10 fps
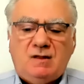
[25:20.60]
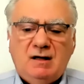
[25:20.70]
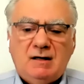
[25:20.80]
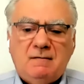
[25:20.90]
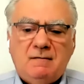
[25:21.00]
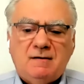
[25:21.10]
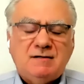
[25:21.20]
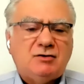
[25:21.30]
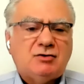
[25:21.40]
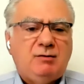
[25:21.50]
the
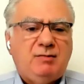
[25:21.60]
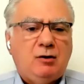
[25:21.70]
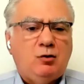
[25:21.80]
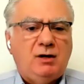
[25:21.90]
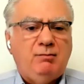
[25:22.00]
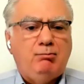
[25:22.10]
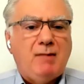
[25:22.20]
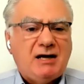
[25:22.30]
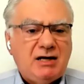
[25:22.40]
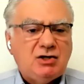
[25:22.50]
central bank will
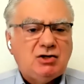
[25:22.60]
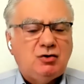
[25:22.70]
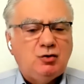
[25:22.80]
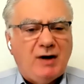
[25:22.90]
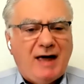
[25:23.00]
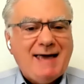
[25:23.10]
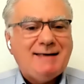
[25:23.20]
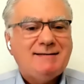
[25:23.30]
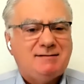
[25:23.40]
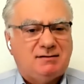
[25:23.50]
manage to
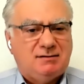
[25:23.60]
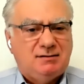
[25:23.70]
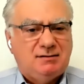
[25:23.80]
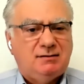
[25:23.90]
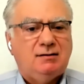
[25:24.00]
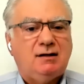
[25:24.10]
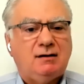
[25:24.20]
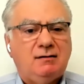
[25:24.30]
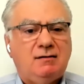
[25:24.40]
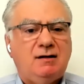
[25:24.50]
exit
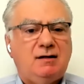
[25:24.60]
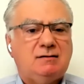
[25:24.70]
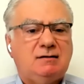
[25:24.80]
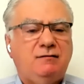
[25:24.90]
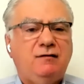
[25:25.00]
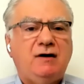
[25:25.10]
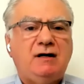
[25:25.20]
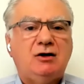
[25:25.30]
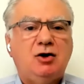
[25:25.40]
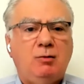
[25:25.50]
these
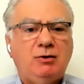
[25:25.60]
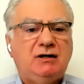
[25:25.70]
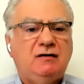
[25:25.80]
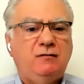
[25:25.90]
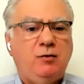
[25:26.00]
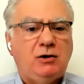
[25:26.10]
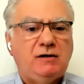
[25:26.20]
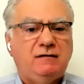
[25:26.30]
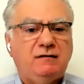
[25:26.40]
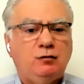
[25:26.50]
very accommodative
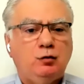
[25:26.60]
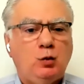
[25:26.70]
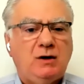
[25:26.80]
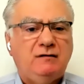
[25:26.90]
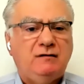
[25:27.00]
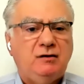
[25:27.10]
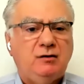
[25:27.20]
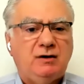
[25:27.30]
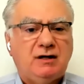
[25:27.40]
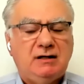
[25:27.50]
policies once you
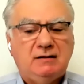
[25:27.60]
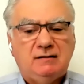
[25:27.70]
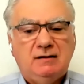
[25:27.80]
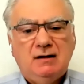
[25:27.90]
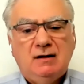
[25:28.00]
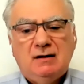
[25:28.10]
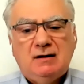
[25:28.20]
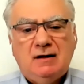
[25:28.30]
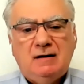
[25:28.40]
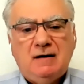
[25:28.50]
are in it.
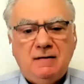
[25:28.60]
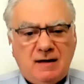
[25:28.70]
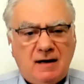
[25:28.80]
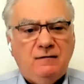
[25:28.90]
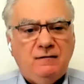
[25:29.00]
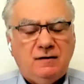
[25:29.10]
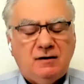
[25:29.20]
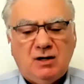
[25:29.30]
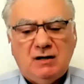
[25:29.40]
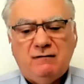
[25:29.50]
And the answer,
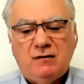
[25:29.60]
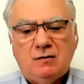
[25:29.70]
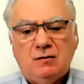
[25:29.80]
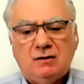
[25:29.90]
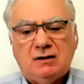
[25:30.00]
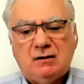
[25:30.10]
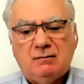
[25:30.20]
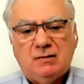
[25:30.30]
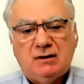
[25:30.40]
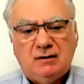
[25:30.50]
in my view,
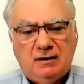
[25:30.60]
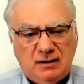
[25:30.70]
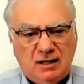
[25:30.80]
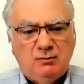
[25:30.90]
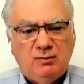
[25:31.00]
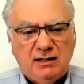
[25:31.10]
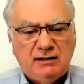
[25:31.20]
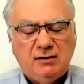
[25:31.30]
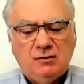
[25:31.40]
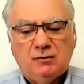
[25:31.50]
again,
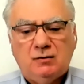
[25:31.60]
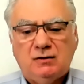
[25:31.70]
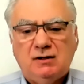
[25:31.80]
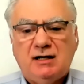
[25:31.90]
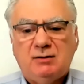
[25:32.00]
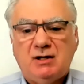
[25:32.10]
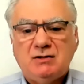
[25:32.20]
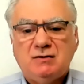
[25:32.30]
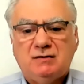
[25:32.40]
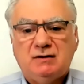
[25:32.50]
building on what Glenn
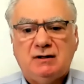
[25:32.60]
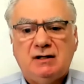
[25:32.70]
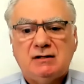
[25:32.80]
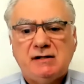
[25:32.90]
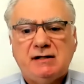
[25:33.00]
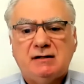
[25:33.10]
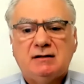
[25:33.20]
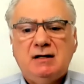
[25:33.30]
mentioned earlier,